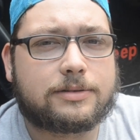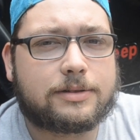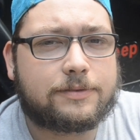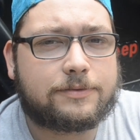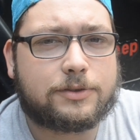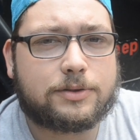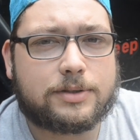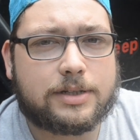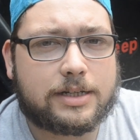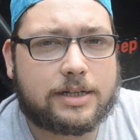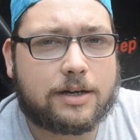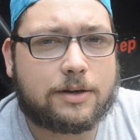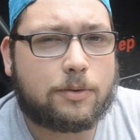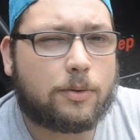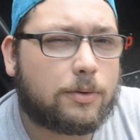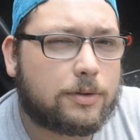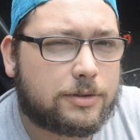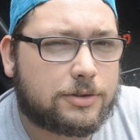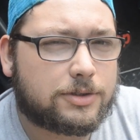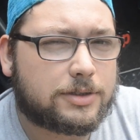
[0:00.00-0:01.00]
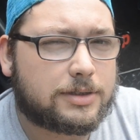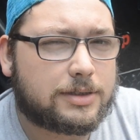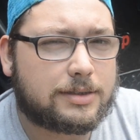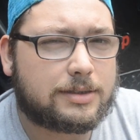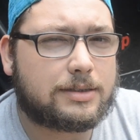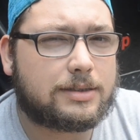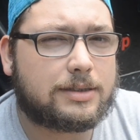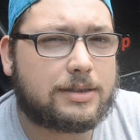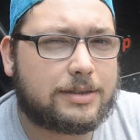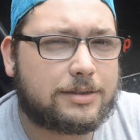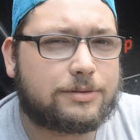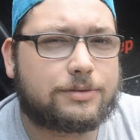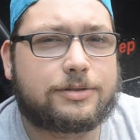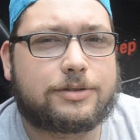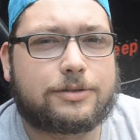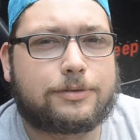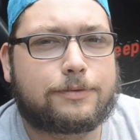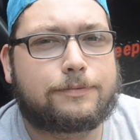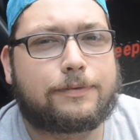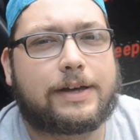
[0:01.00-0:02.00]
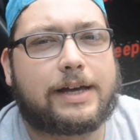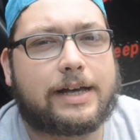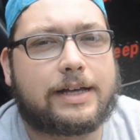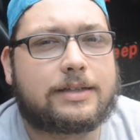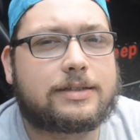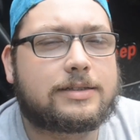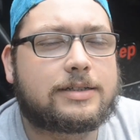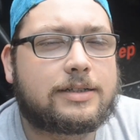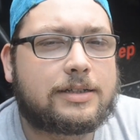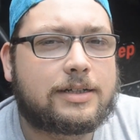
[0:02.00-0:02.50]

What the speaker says: If you take a corner just a little too fast,